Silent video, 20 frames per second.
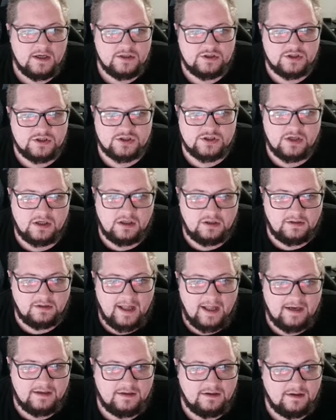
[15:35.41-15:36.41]
Just going to
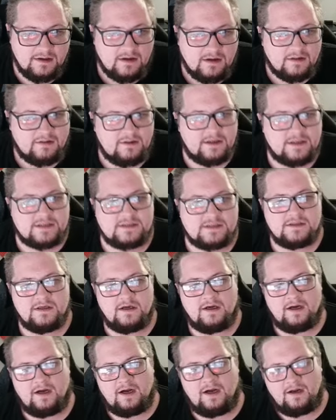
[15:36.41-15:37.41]
let
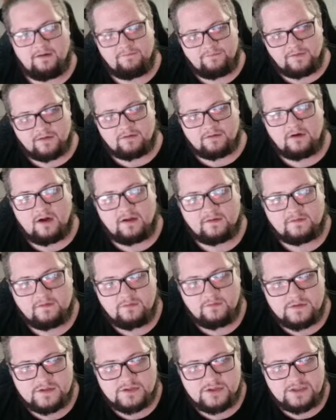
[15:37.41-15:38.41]
this uh, Vigoroth
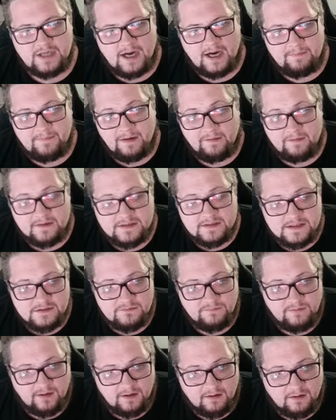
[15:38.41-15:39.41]
do his job. Now, this
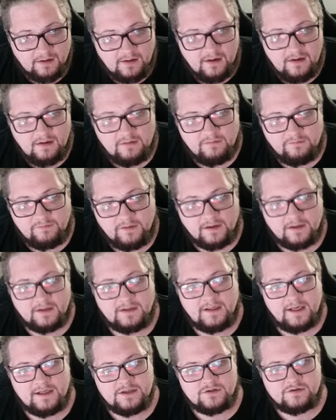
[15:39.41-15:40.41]
is very, very
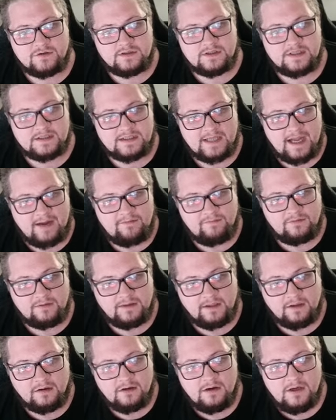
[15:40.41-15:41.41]
dangerous. A
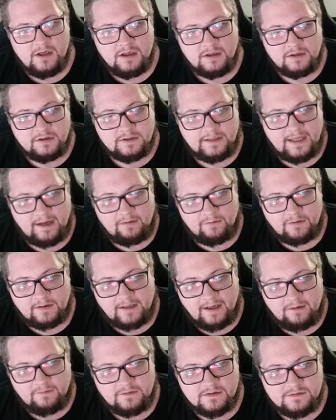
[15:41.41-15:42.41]
Cavalier could counter
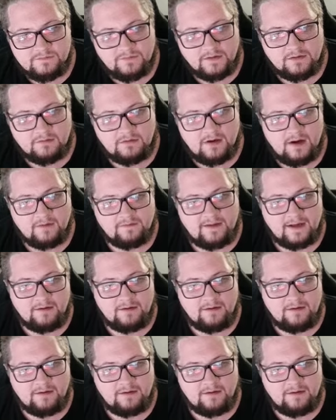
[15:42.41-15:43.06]
down this Vigoroth.